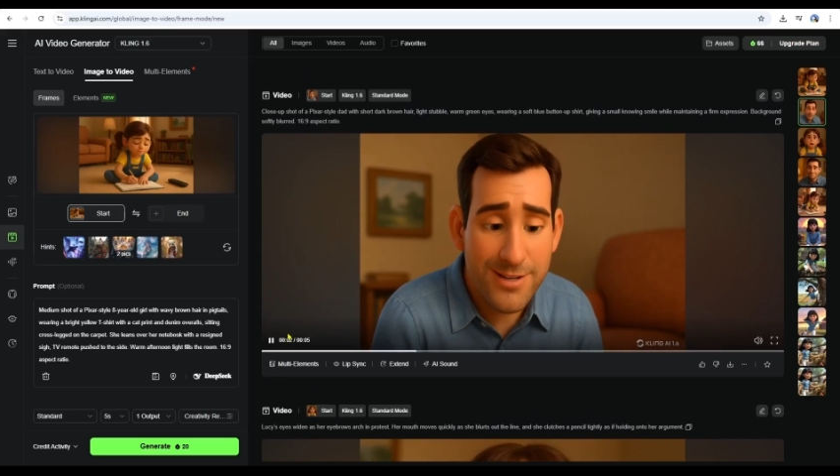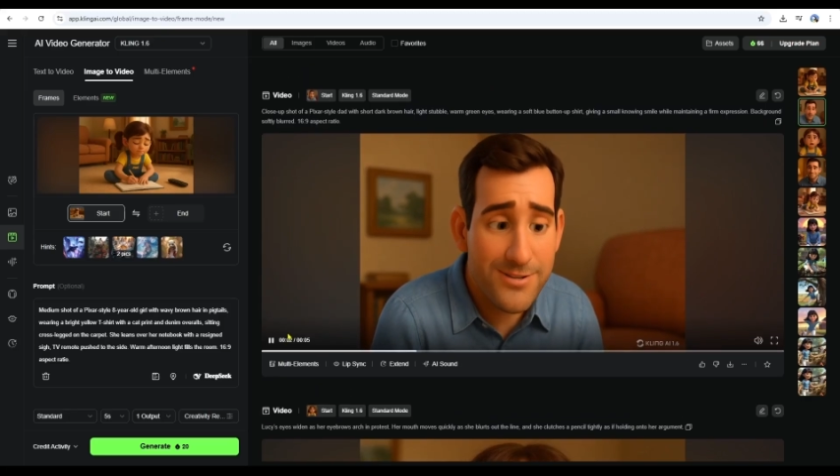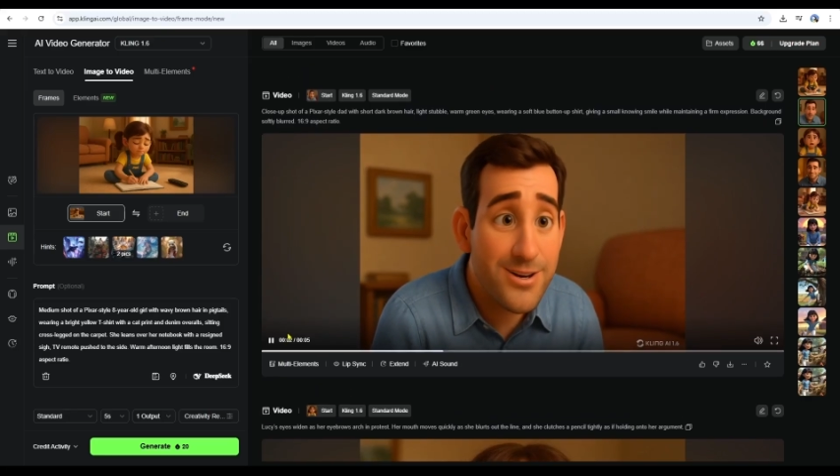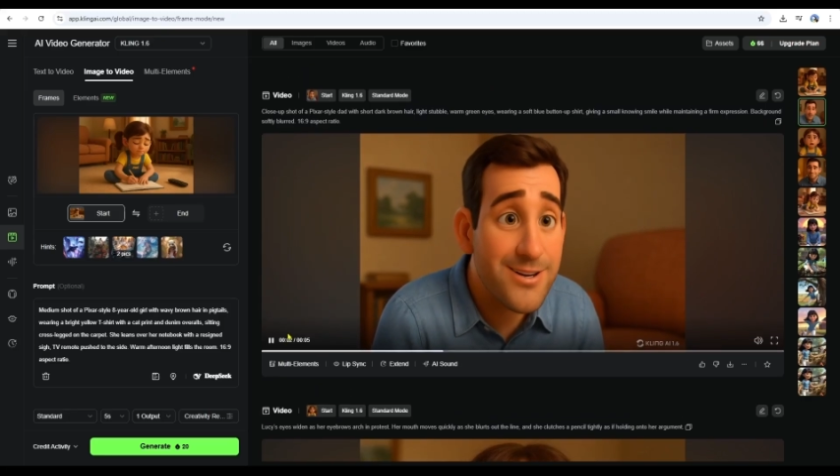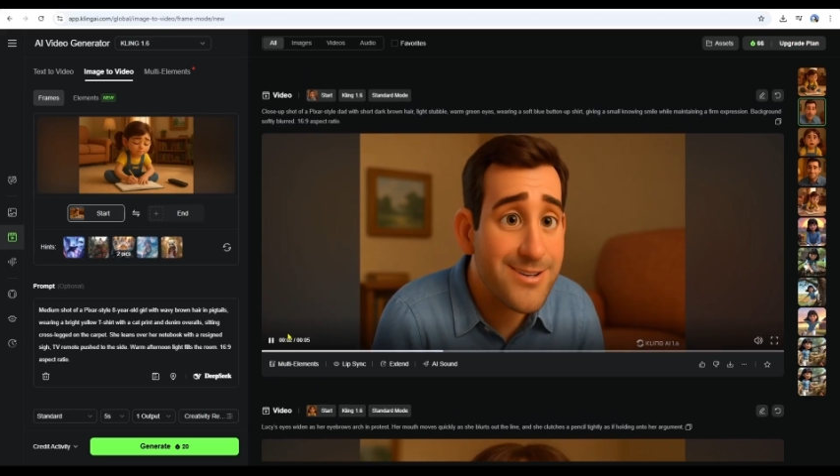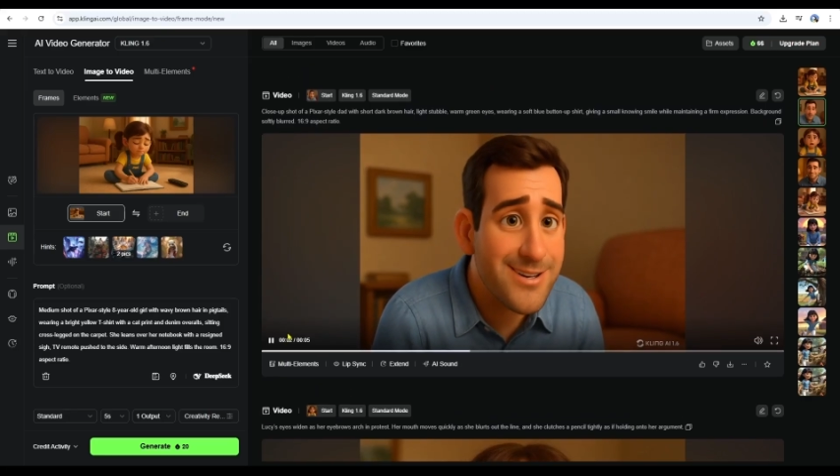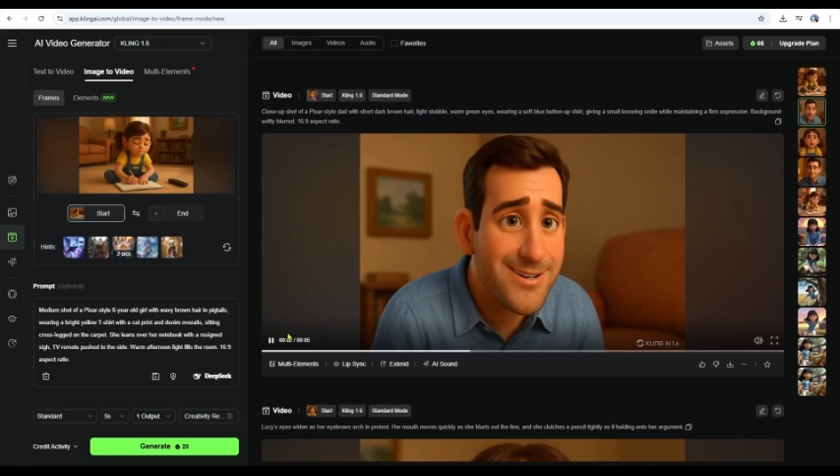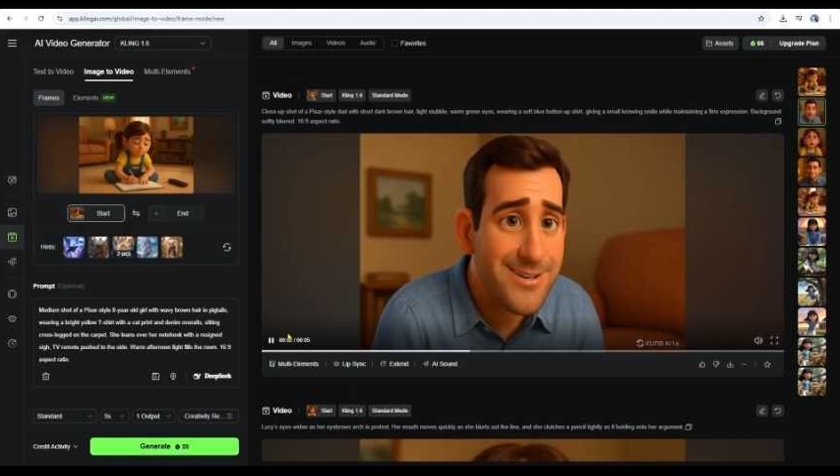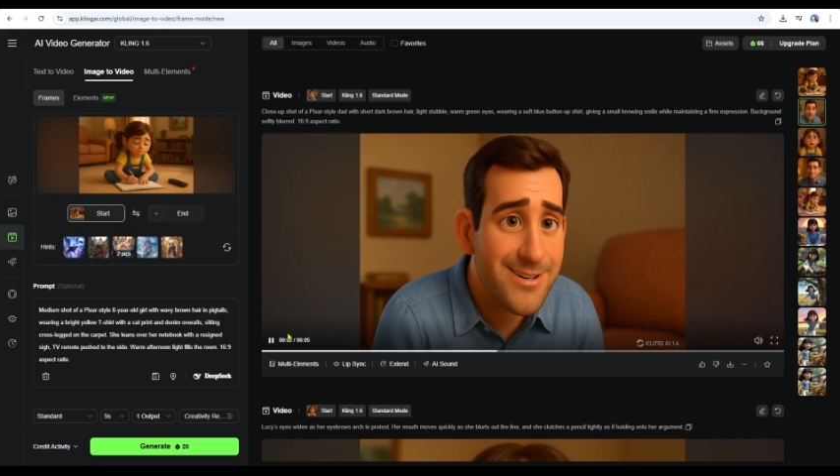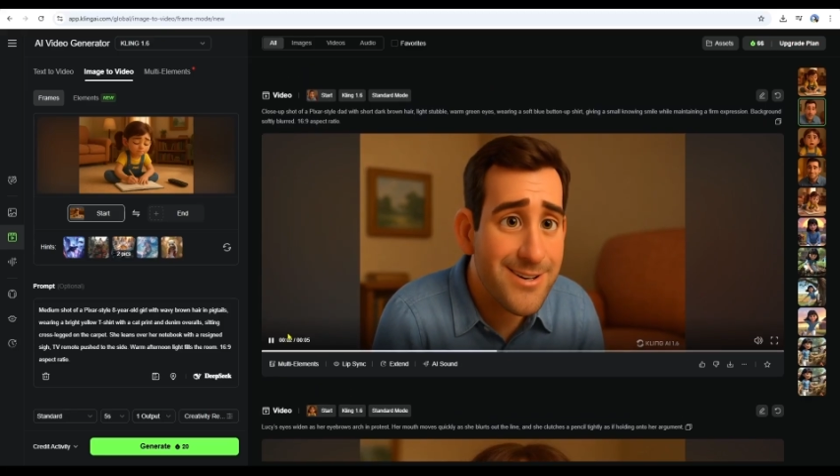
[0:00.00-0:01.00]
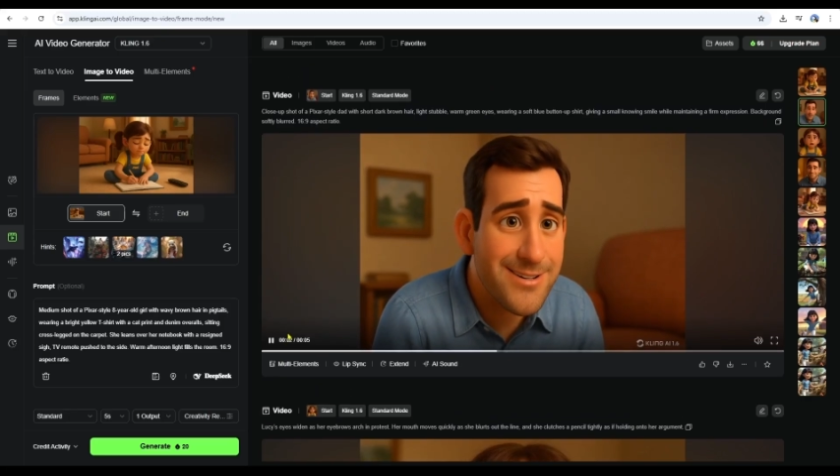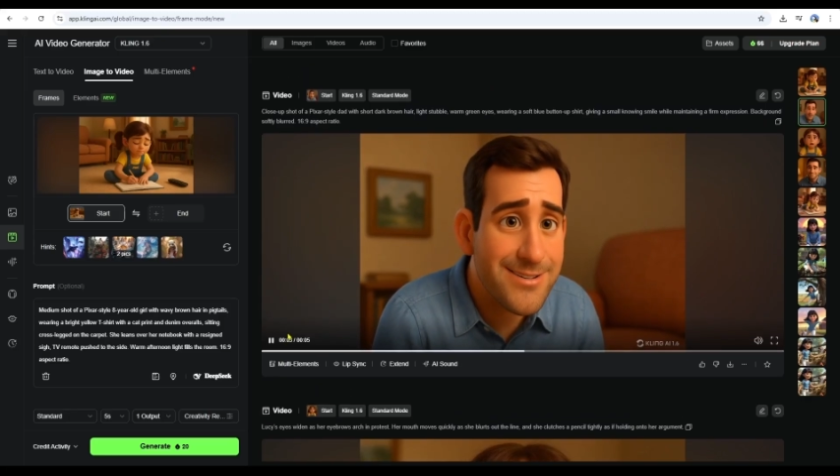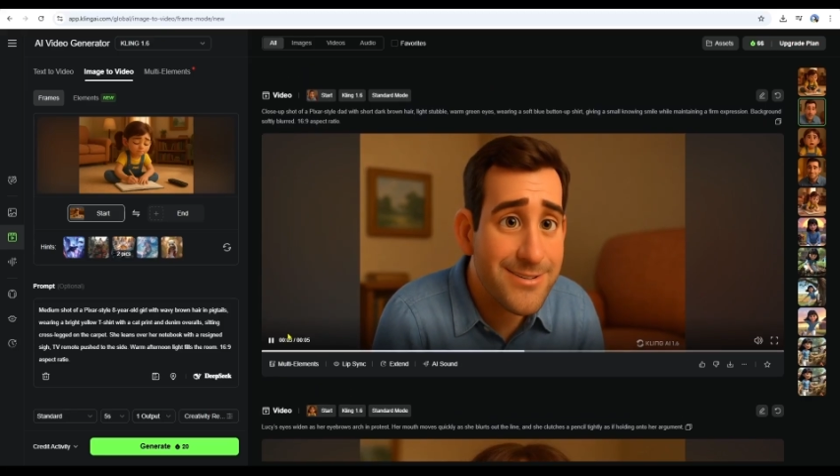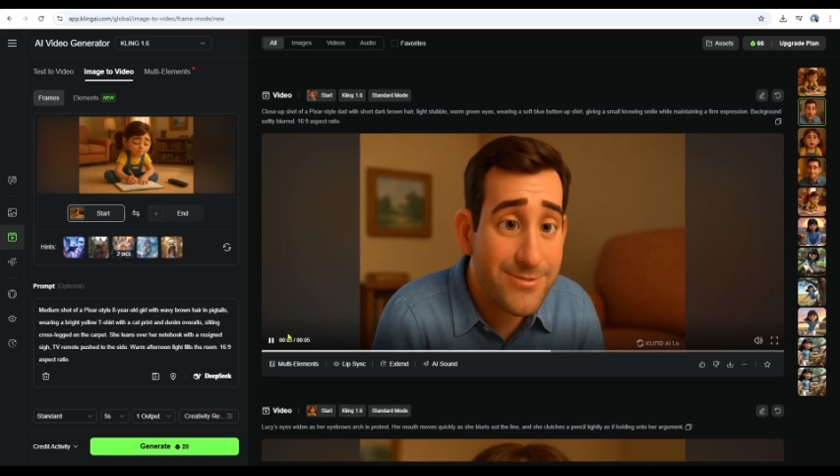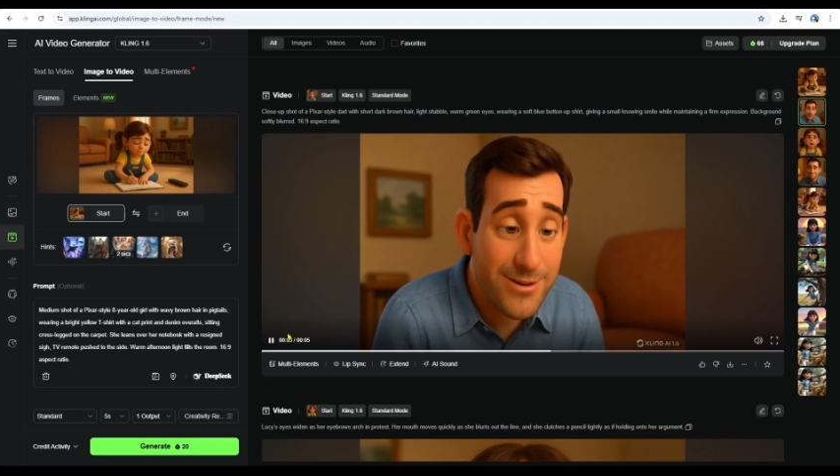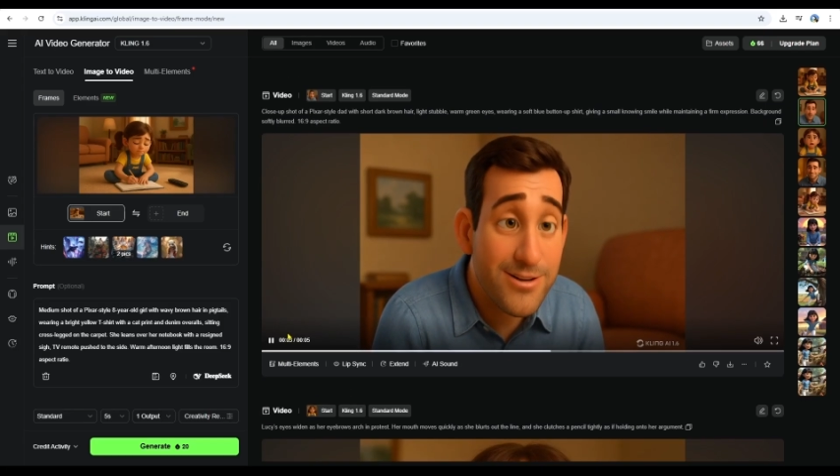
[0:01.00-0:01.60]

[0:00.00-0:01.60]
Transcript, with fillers: but I'll show you how it works.